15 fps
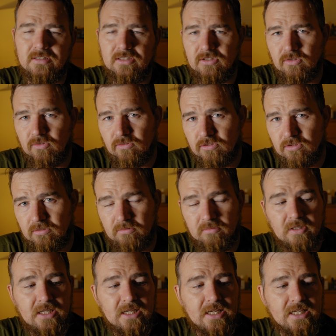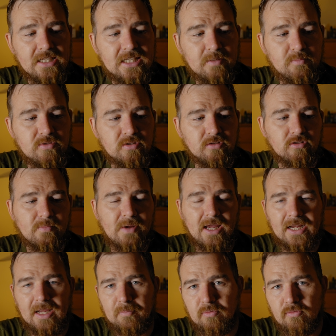This also keeps the
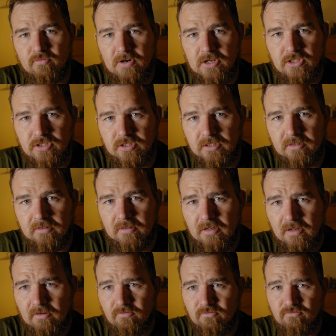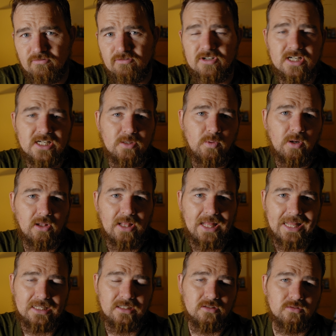chromatic aberration really well
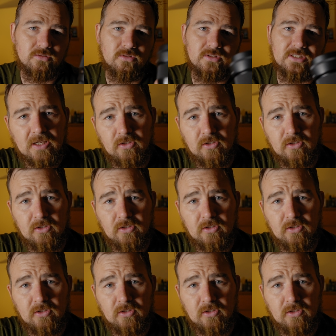handled.